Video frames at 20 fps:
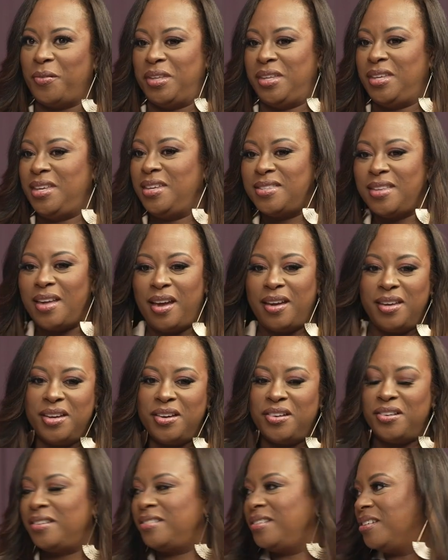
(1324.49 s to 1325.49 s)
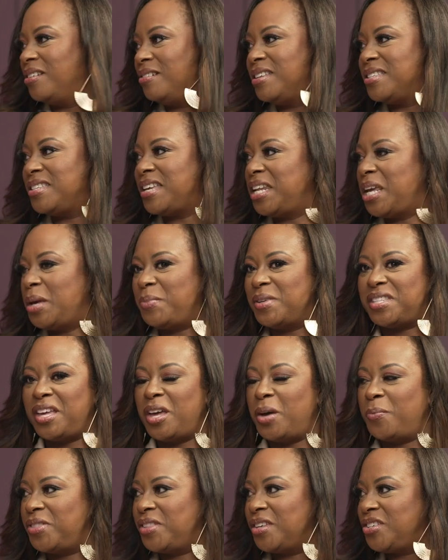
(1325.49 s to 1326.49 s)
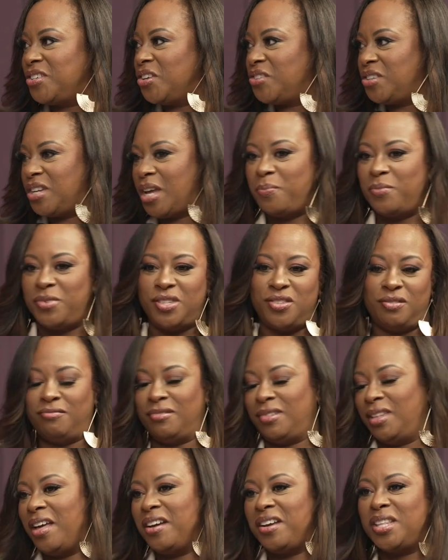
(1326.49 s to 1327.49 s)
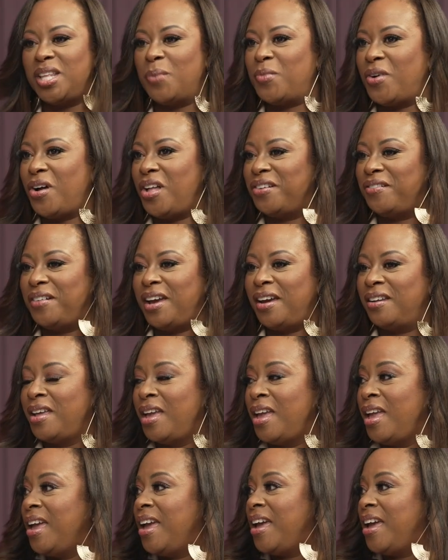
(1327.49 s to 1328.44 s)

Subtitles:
well, he's not here, you know, he's not able to help with the children. I'm lugging them all around.